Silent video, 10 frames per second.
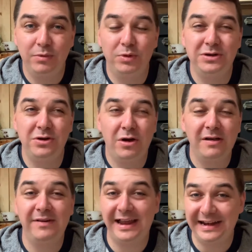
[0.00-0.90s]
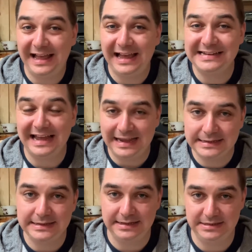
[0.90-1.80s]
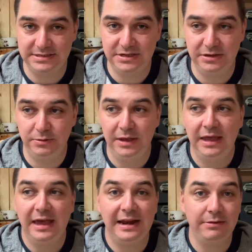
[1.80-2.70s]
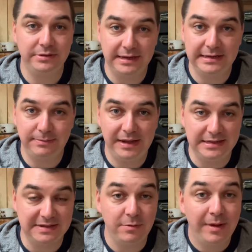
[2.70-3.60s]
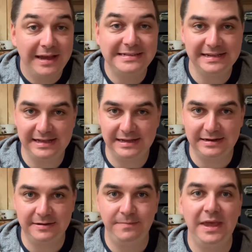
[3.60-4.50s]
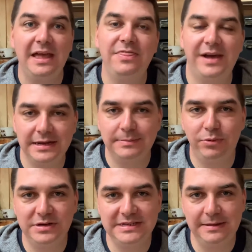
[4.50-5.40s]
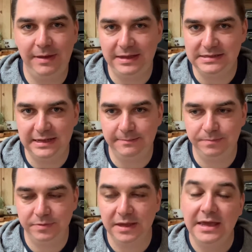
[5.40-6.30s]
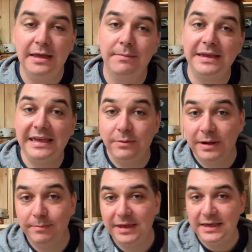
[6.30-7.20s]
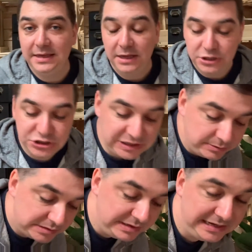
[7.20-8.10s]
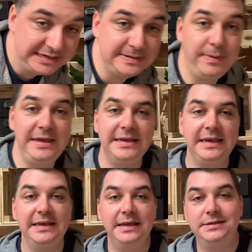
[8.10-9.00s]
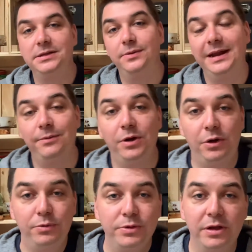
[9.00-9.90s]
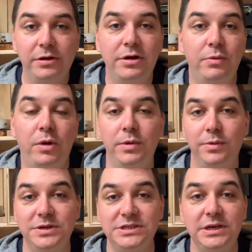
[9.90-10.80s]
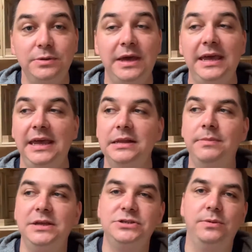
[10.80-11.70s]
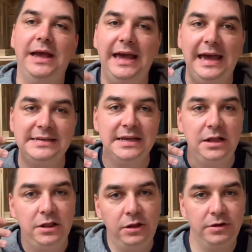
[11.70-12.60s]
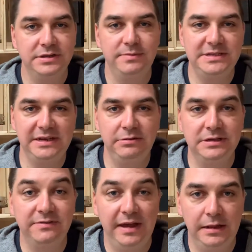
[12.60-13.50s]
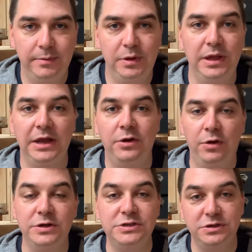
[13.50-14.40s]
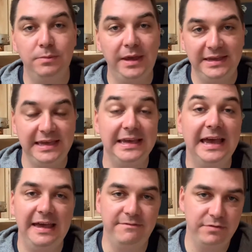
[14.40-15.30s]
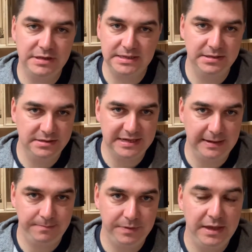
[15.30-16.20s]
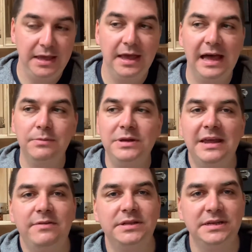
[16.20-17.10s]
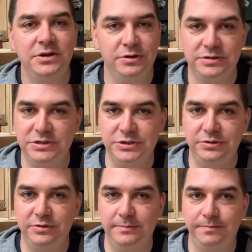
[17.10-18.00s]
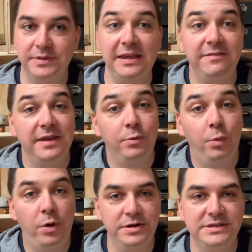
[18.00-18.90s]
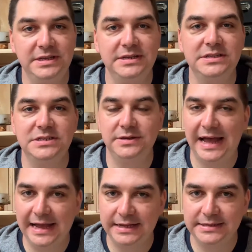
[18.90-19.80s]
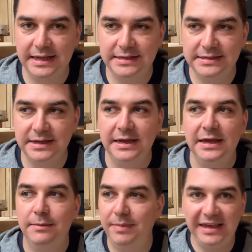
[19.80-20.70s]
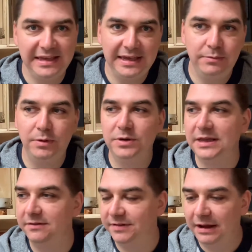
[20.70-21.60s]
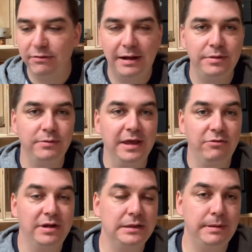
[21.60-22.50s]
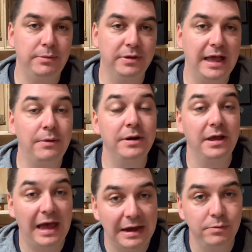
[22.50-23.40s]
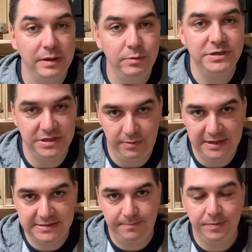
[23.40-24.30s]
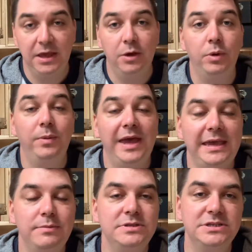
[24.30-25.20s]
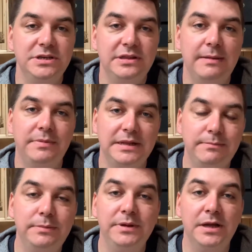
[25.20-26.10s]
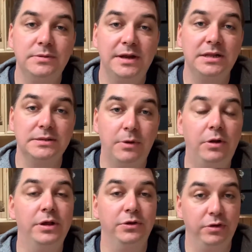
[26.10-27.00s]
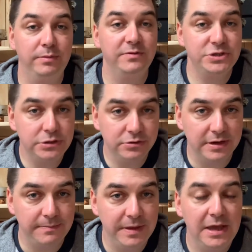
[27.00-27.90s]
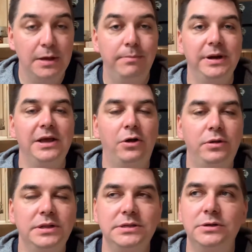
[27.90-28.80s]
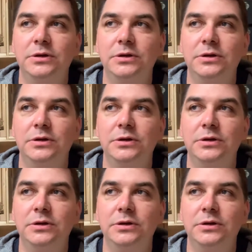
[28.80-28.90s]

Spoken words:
would not have had access to an outside space, never mind a garden, that's pretty amazing. My EYP, she was really into baking, and so in our home corner what we would do is make sure we had lots of materials available in order to do baking every single day. And we never said no to the children. If they wanted to access baking, we would get the flour out, they would get a recipe book out, and we would do it. We were able to do that simply because we had a smaller group of children. But it was